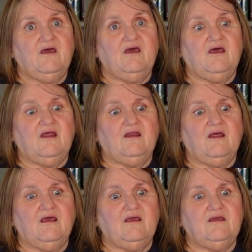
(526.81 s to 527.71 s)
And
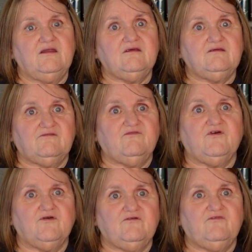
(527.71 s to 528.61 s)
it is
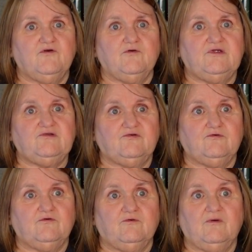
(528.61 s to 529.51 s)
very, very
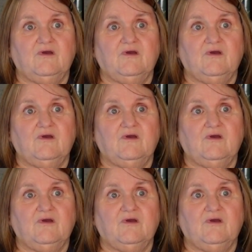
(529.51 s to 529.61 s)
true.